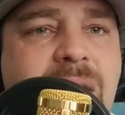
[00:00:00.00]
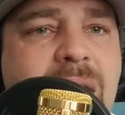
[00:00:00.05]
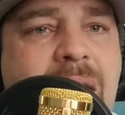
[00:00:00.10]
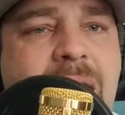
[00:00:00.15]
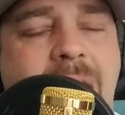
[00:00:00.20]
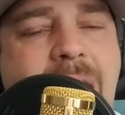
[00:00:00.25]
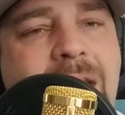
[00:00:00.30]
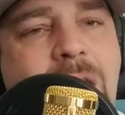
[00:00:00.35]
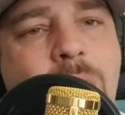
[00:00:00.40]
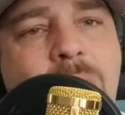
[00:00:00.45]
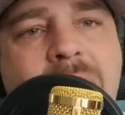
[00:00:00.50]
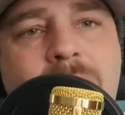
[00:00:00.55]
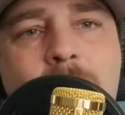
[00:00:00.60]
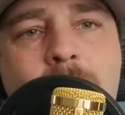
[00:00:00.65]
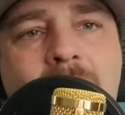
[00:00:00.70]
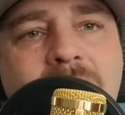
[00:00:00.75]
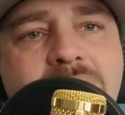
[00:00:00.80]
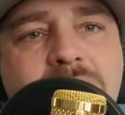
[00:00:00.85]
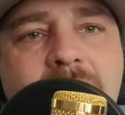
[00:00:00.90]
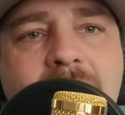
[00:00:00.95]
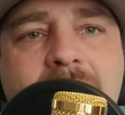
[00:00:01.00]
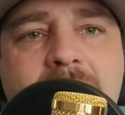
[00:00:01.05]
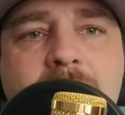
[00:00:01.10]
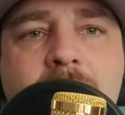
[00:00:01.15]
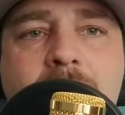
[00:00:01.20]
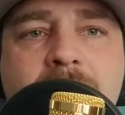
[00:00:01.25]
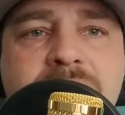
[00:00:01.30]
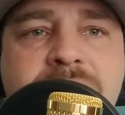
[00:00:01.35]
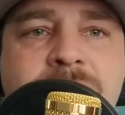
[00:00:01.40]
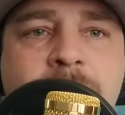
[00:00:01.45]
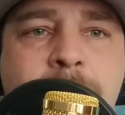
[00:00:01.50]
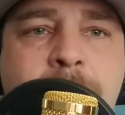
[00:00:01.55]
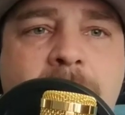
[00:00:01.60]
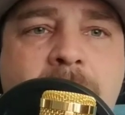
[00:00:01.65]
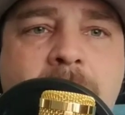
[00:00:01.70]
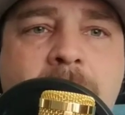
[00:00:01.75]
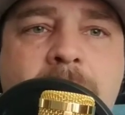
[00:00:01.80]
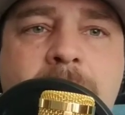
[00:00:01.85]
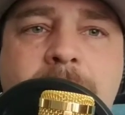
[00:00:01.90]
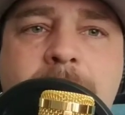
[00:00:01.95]
and I know I don't watch a lot of college
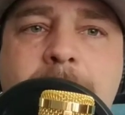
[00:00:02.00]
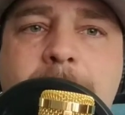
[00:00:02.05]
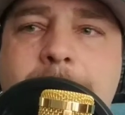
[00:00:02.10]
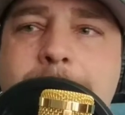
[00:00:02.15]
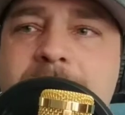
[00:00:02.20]
football,